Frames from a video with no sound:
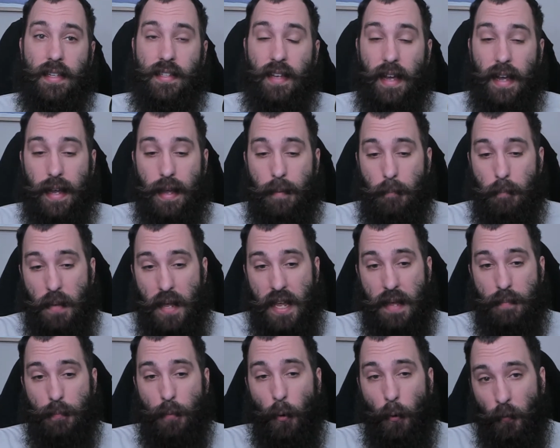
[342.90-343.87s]
It's like
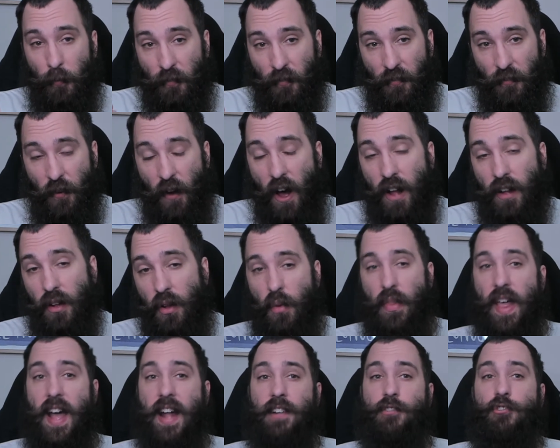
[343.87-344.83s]
people
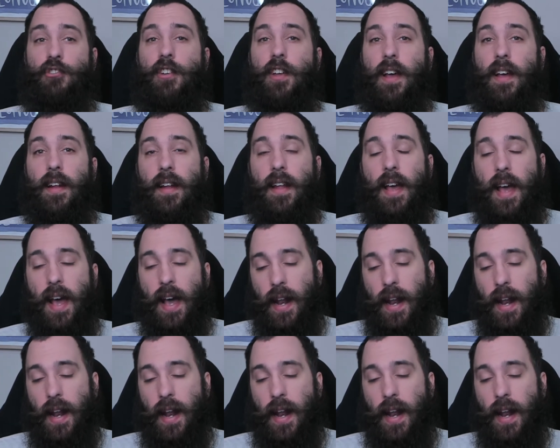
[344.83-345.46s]
follow that shit.